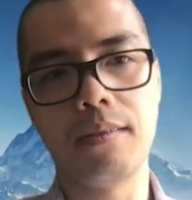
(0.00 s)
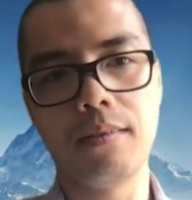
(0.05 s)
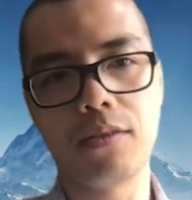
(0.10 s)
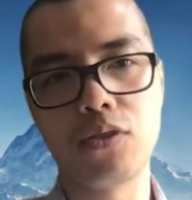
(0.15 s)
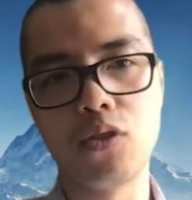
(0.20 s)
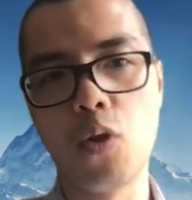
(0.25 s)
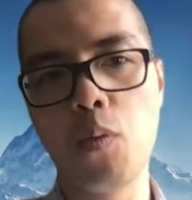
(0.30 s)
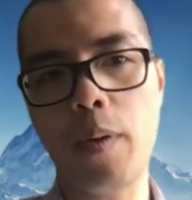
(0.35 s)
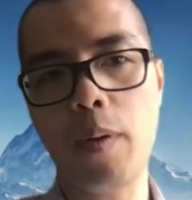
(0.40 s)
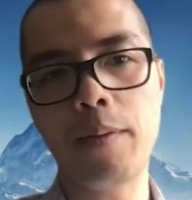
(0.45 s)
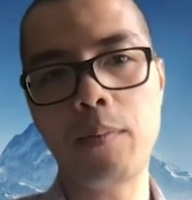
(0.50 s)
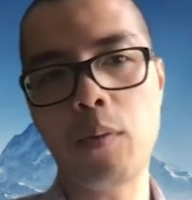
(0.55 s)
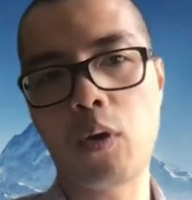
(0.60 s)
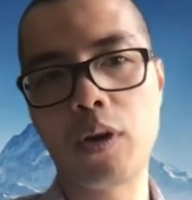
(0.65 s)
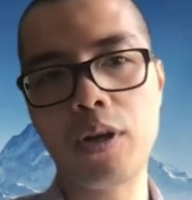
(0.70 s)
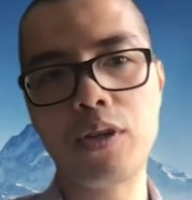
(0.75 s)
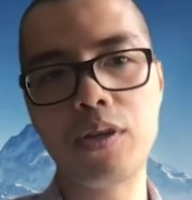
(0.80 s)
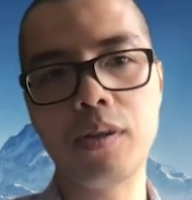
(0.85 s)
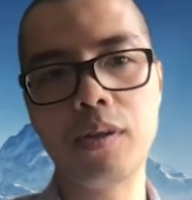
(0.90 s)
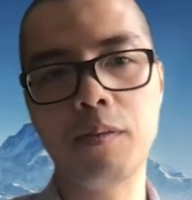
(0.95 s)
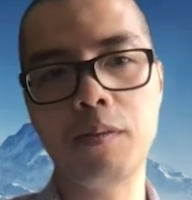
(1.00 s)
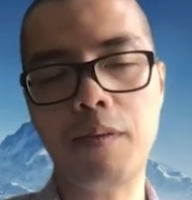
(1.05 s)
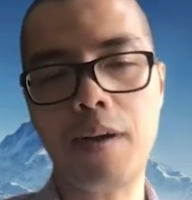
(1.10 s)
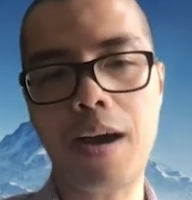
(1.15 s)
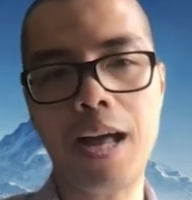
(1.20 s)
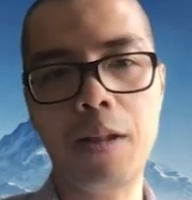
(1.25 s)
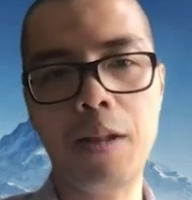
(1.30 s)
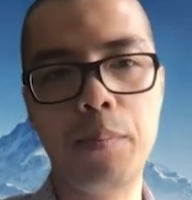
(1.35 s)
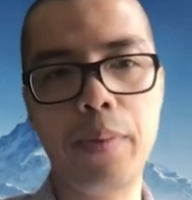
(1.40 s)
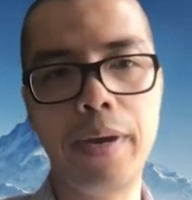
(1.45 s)
Snowpipe original
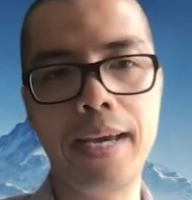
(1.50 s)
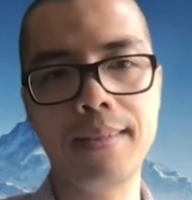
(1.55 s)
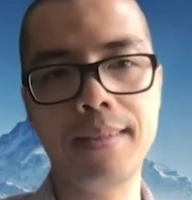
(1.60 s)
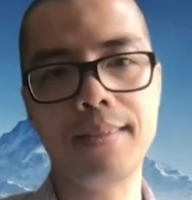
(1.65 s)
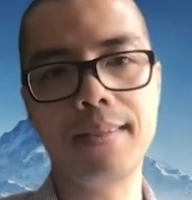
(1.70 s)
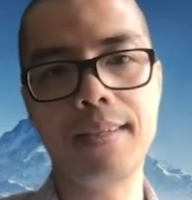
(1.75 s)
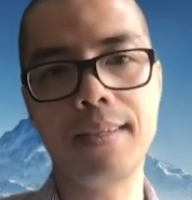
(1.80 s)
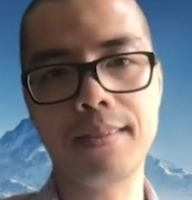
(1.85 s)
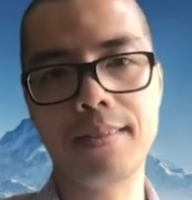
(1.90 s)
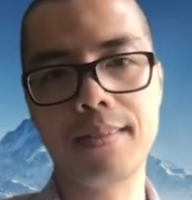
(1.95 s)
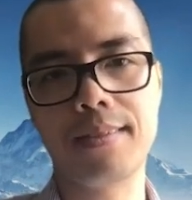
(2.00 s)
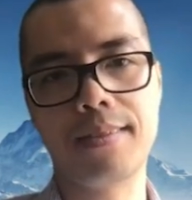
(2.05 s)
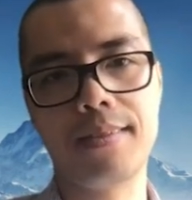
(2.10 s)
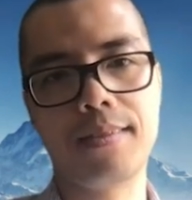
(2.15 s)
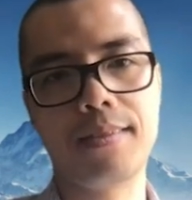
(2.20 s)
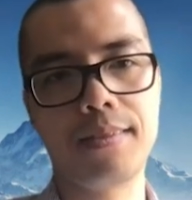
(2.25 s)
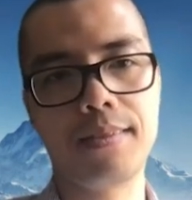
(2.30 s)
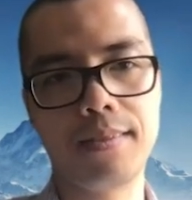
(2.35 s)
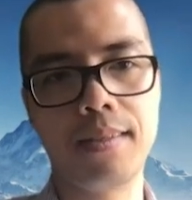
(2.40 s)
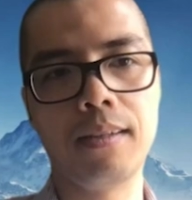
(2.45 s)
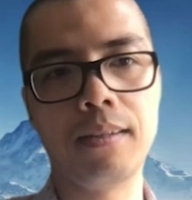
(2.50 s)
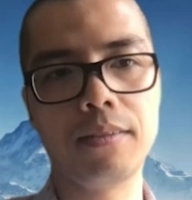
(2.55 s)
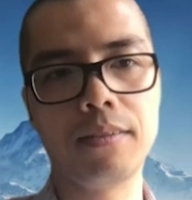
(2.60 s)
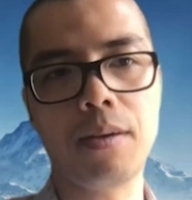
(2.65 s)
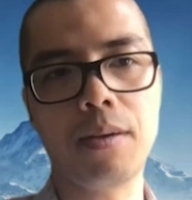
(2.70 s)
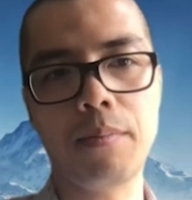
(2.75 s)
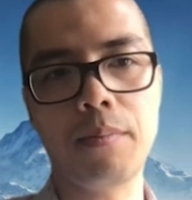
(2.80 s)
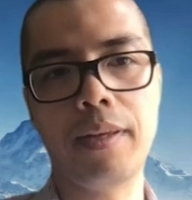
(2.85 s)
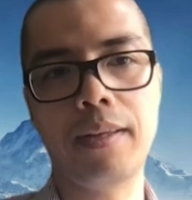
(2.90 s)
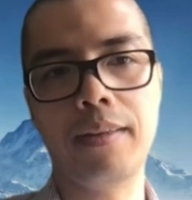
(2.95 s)
file base is still
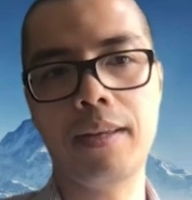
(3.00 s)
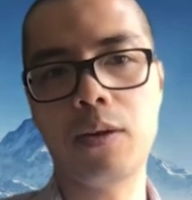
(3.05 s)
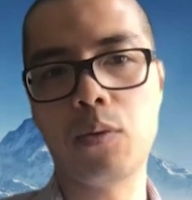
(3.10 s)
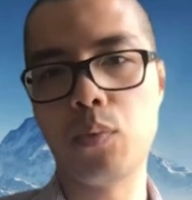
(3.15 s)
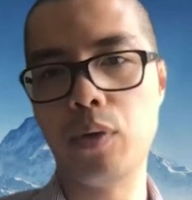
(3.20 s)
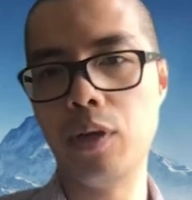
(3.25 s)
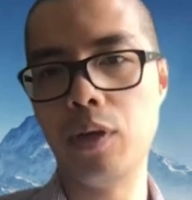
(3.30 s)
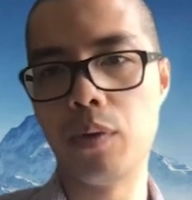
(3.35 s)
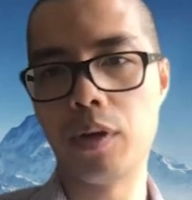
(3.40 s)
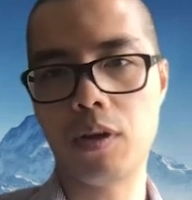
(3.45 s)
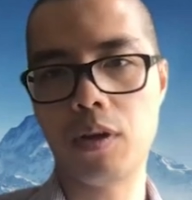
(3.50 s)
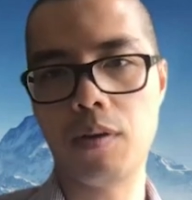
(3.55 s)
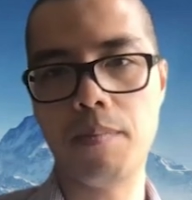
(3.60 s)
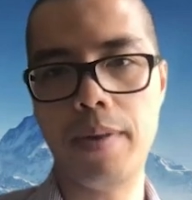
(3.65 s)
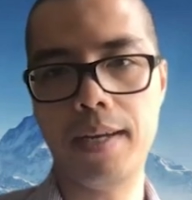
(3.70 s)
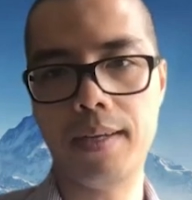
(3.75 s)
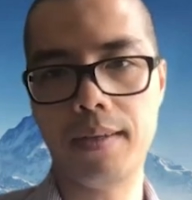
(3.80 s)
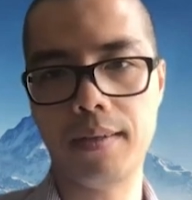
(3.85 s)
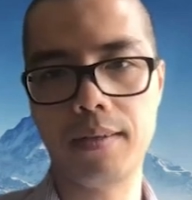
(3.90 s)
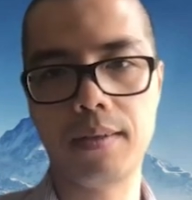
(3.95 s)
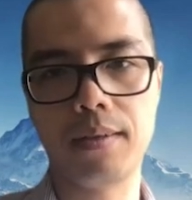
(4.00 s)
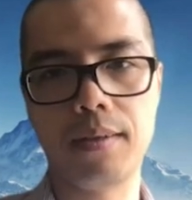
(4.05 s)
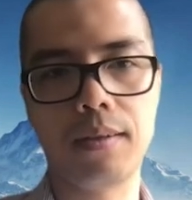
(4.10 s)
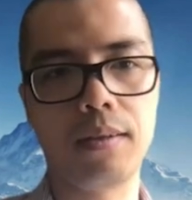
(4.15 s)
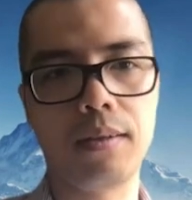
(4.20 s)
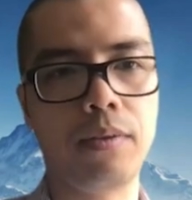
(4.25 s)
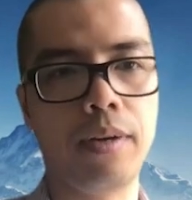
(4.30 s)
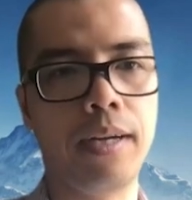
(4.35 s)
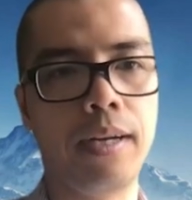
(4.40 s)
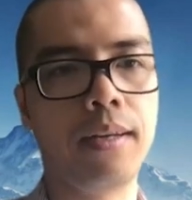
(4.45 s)
something that we recommend,
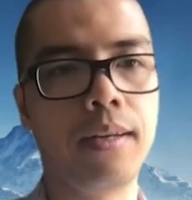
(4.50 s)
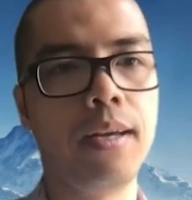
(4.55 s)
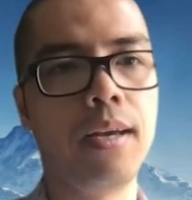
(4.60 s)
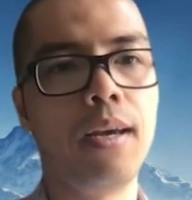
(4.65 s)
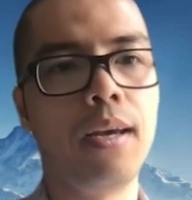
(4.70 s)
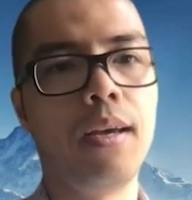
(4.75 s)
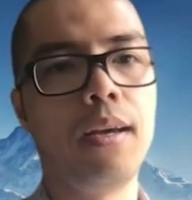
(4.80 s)
right?